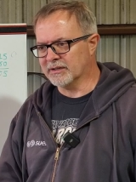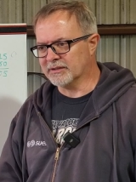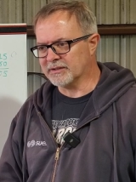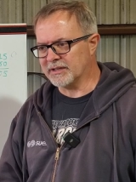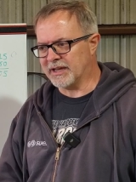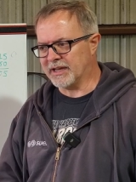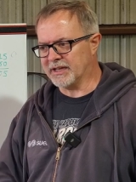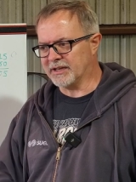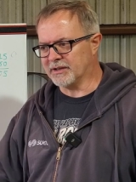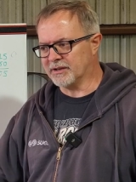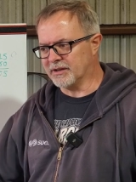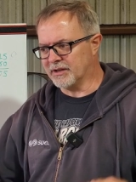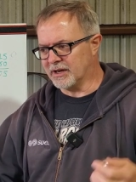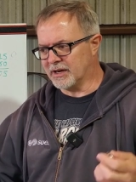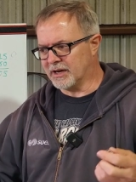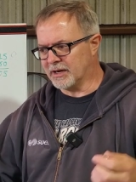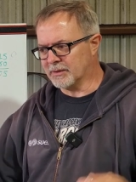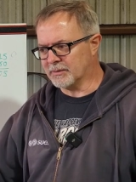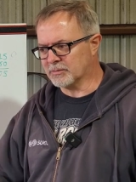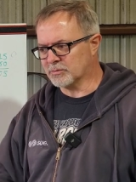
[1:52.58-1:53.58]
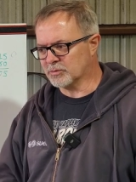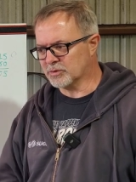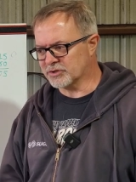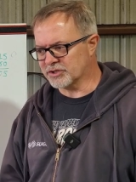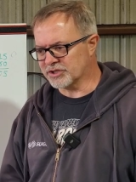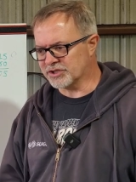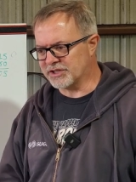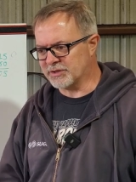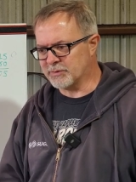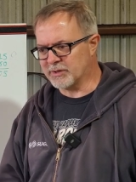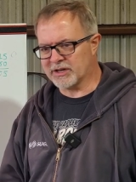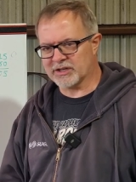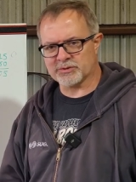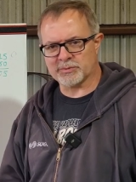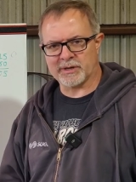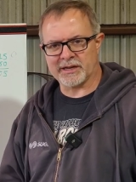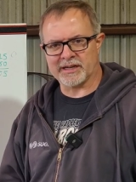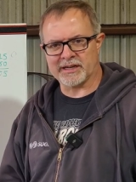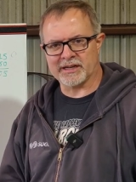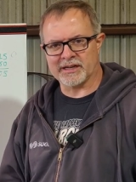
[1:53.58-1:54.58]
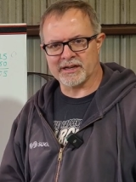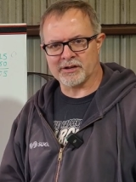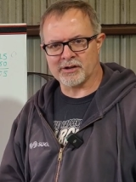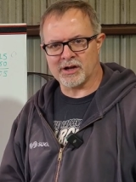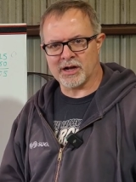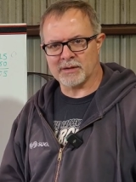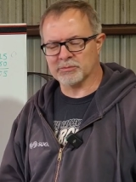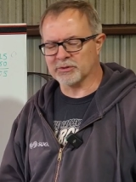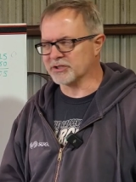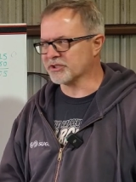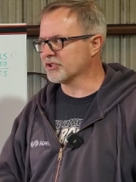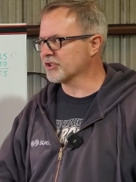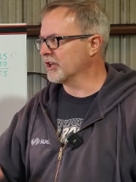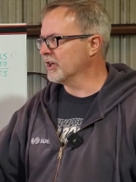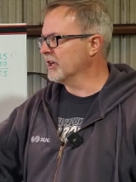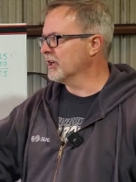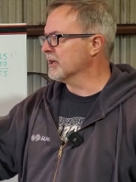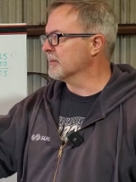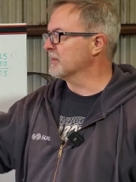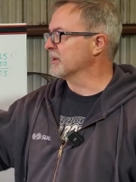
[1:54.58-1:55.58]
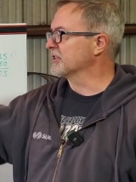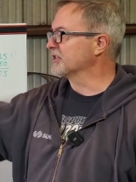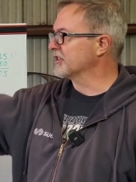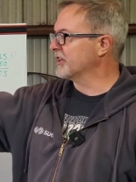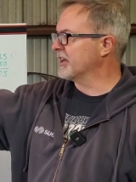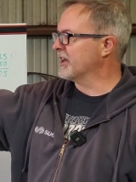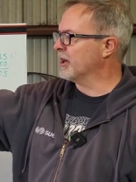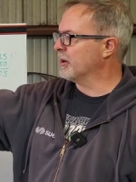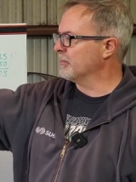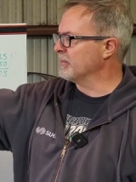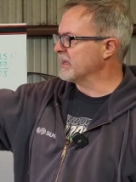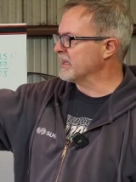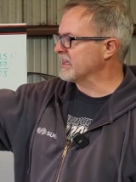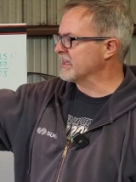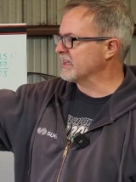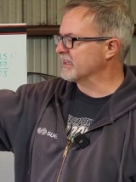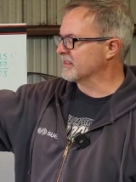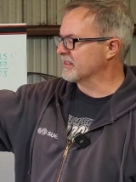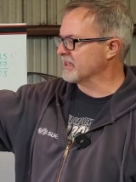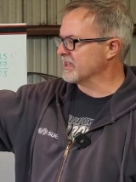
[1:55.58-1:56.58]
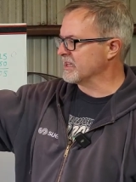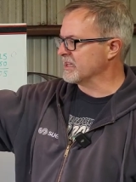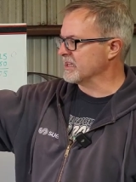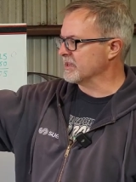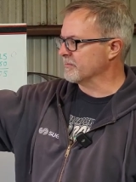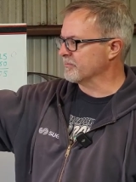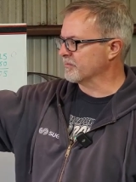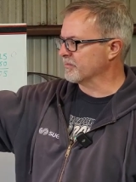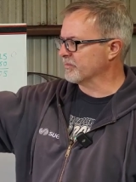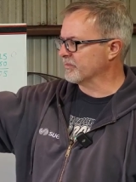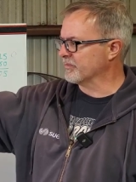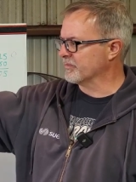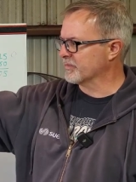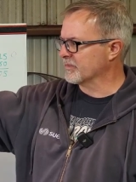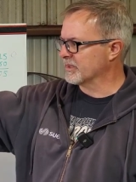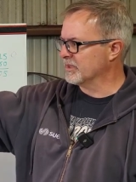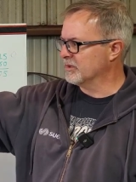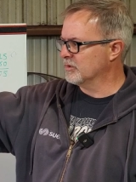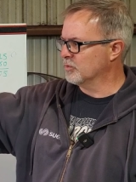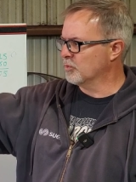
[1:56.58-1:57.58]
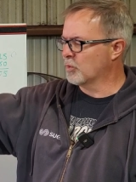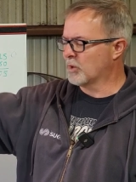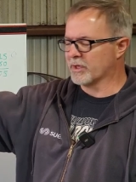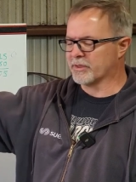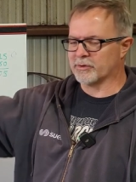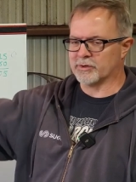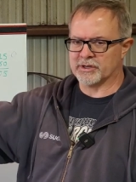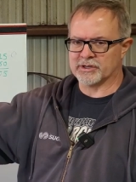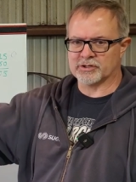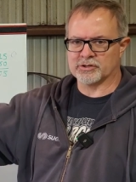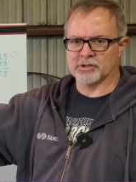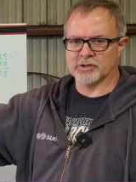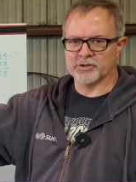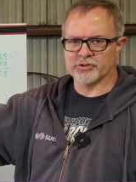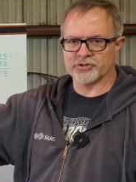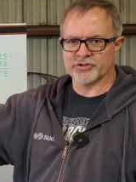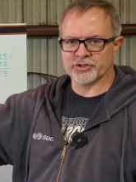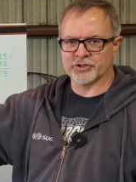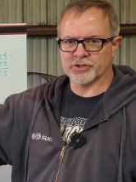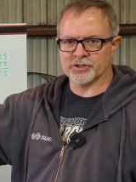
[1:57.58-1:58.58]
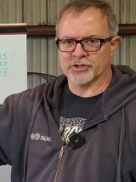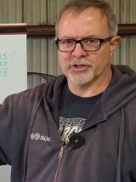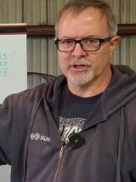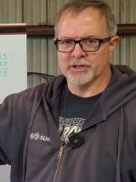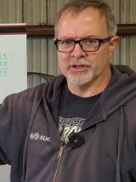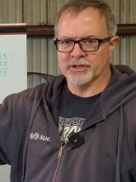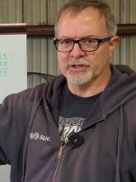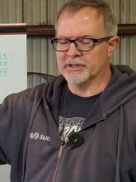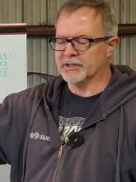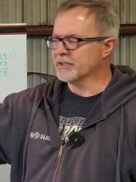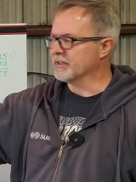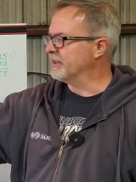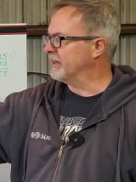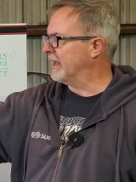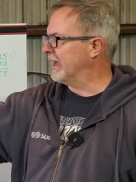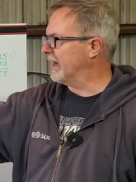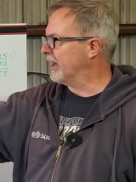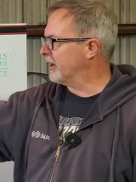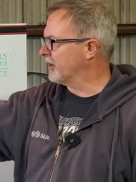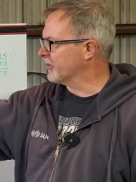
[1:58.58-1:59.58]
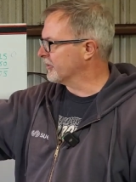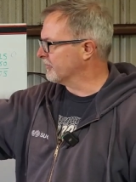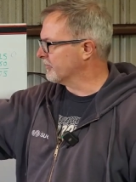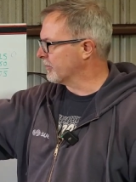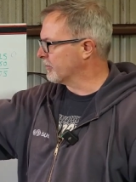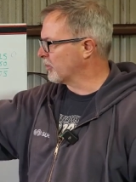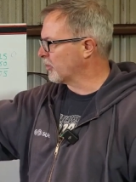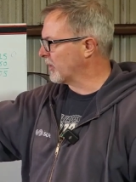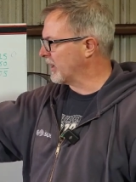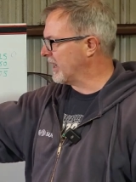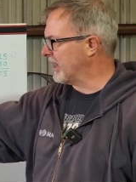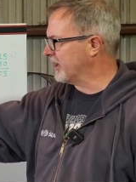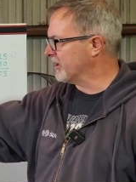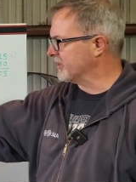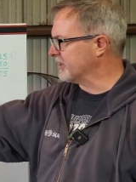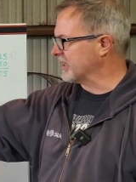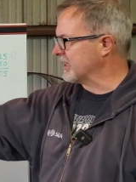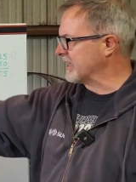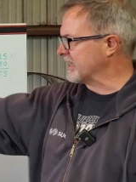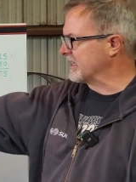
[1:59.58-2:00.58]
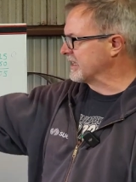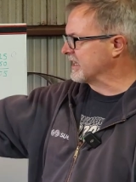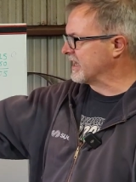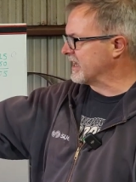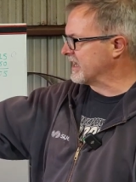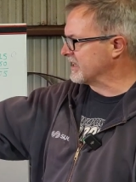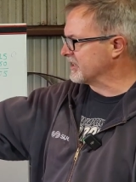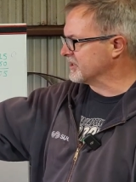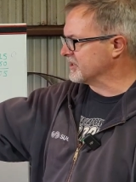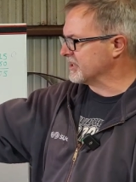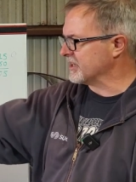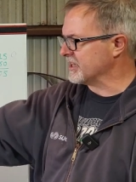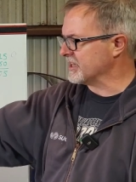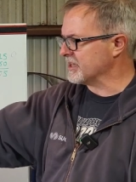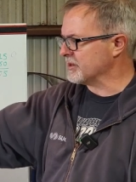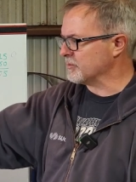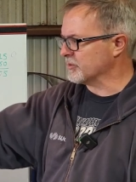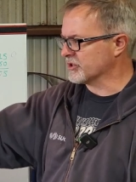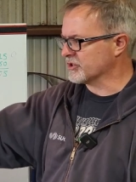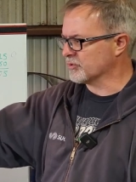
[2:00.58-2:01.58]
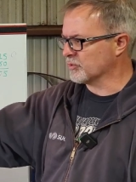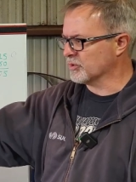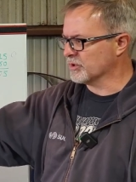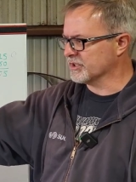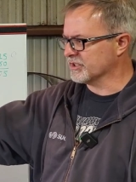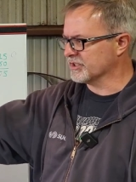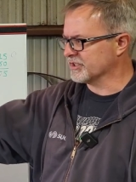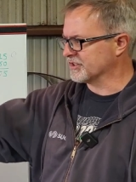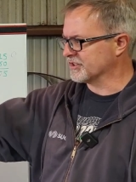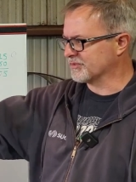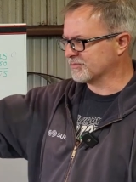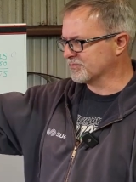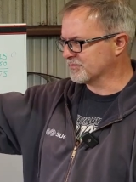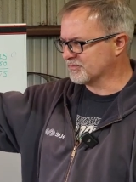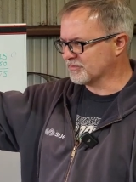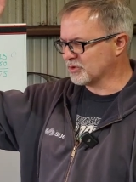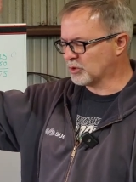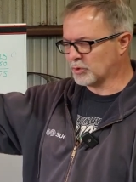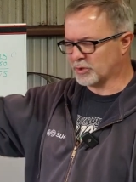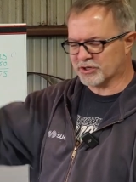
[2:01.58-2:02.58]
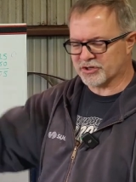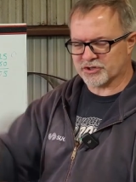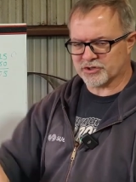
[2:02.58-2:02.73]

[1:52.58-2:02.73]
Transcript: and uh, we'll just see what else we can get accomplished. My son helped me get the weather enclosure down from around the K&T, which was torn to